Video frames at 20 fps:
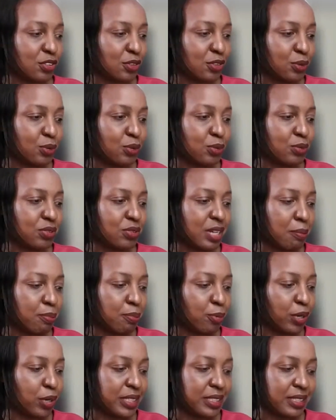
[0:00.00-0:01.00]
Just through
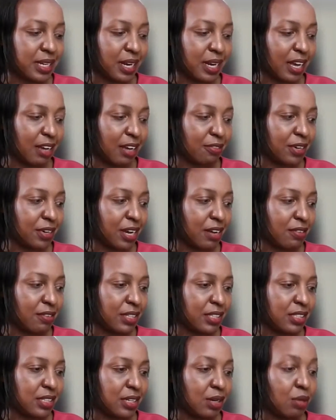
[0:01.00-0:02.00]
some points that I have
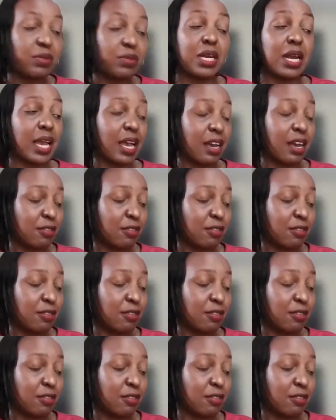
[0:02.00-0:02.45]
covered, uh,